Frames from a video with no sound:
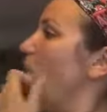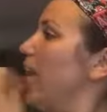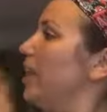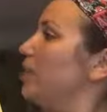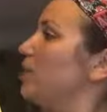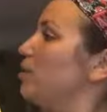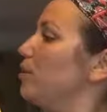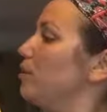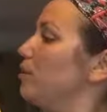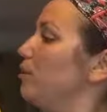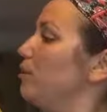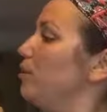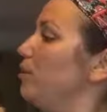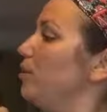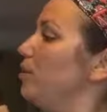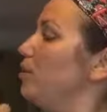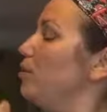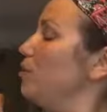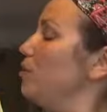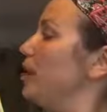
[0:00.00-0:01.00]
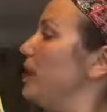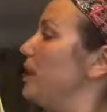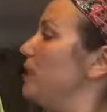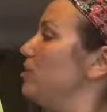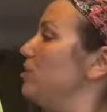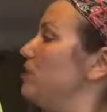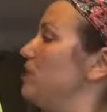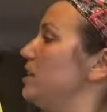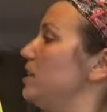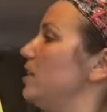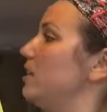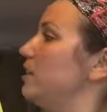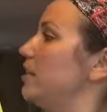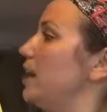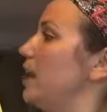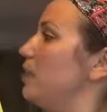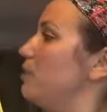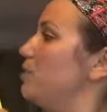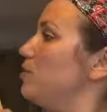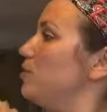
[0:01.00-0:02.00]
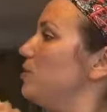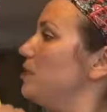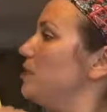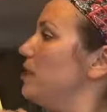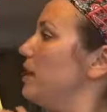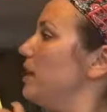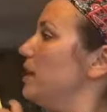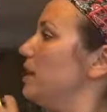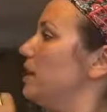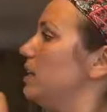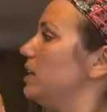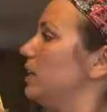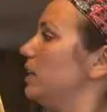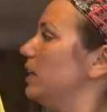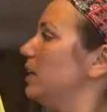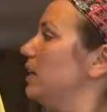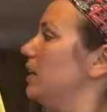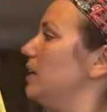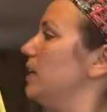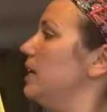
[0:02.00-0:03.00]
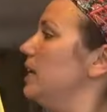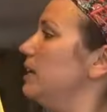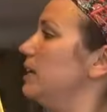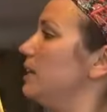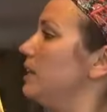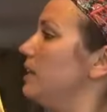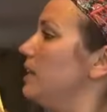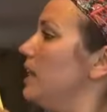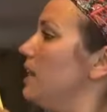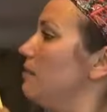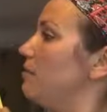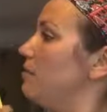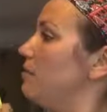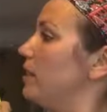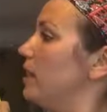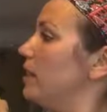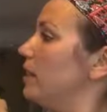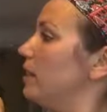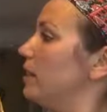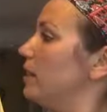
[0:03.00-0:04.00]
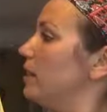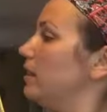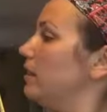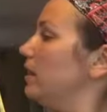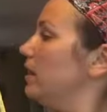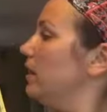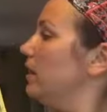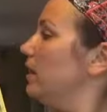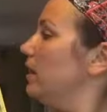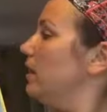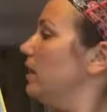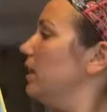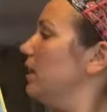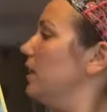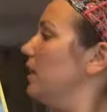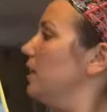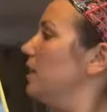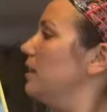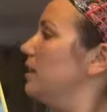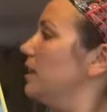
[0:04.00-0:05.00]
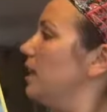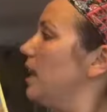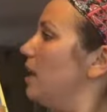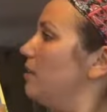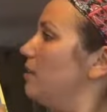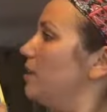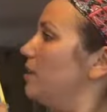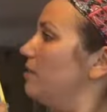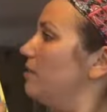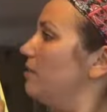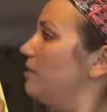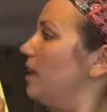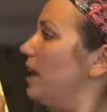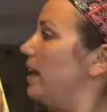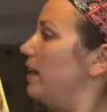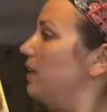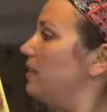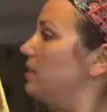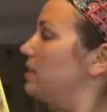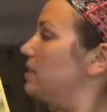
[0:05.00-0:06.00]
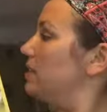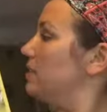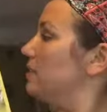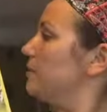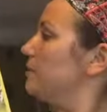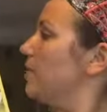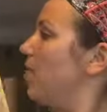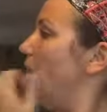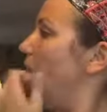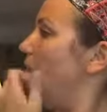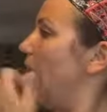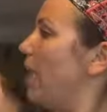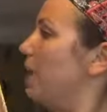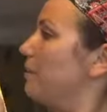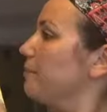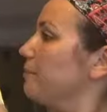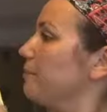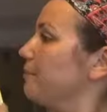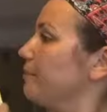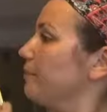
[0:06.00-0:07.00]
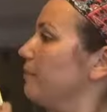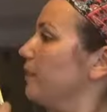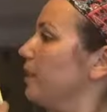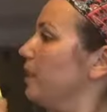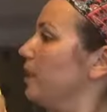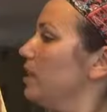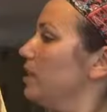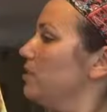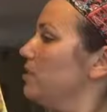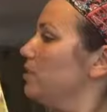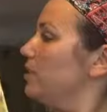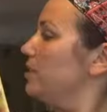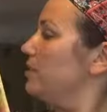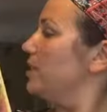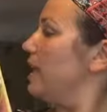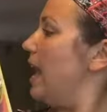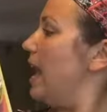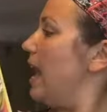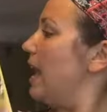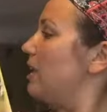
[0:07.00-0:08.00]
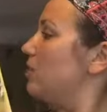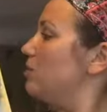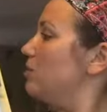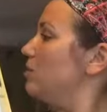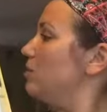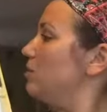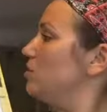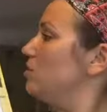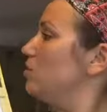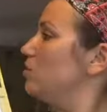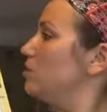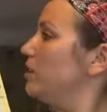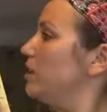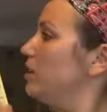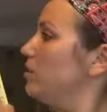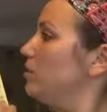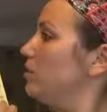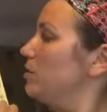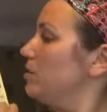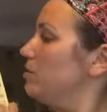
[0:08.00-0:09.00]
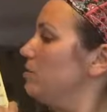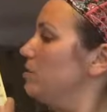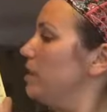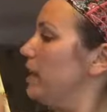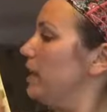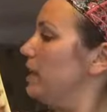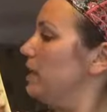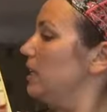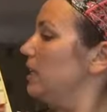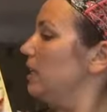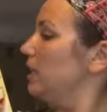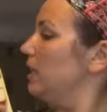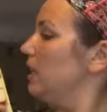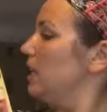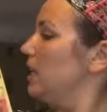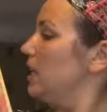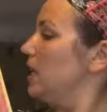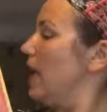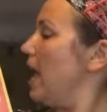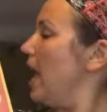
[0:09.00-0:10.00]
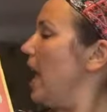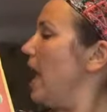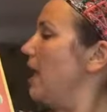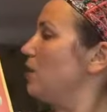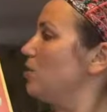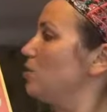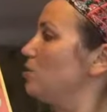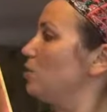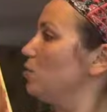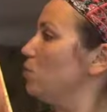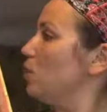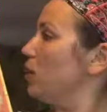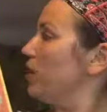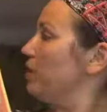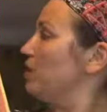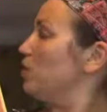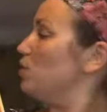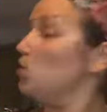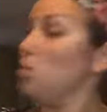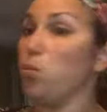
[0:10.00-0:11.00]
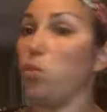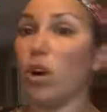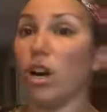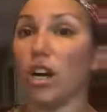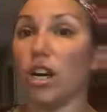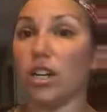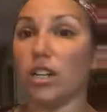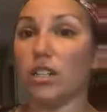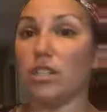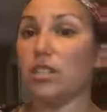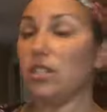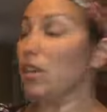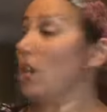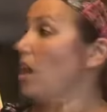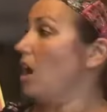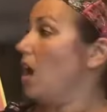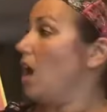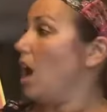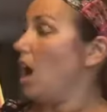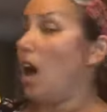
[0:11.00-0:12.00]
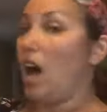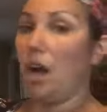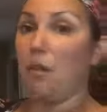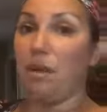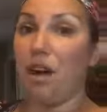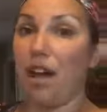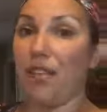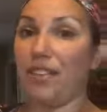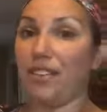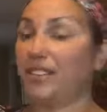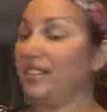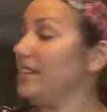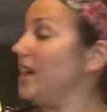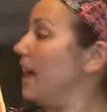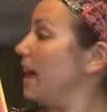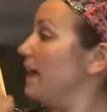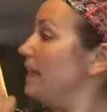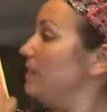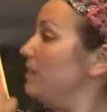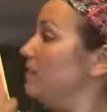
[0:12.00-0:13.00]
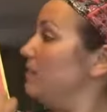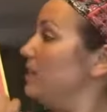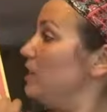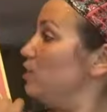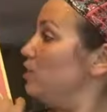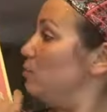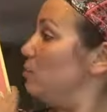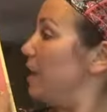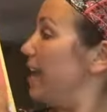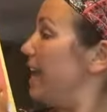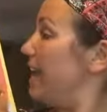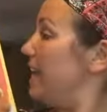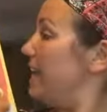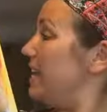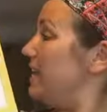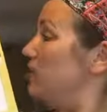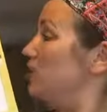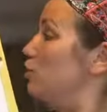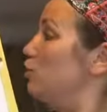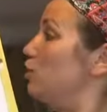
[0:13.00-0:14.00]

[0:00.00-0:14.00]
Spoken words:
There were a few pages in here that I was just like in love with that I want to find. So there's an action story you can write, action word, there's words on the sides of each page.